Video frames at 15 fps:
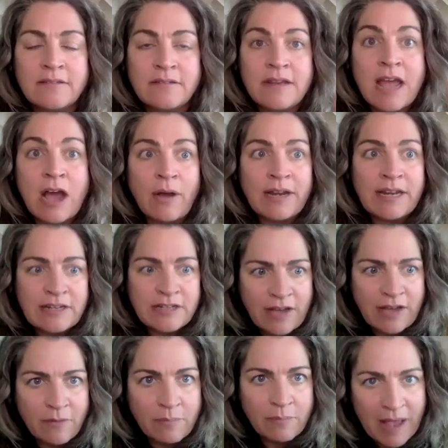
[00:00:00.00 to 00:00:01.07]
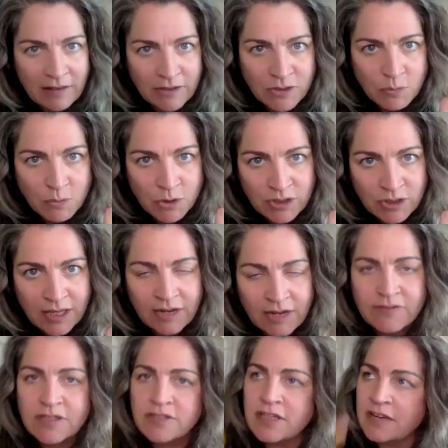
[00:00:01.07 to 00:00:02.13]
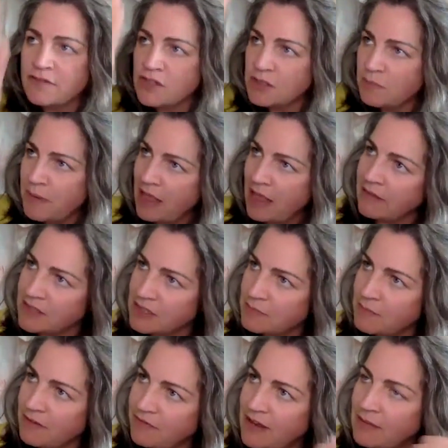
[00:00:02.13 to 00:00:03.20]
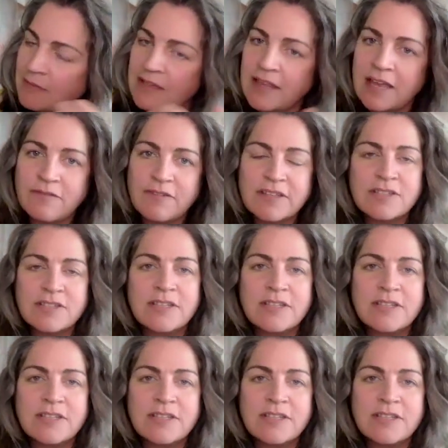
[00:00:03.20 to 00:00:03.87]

now I need to have a balanced work life since I've just balanced my family life.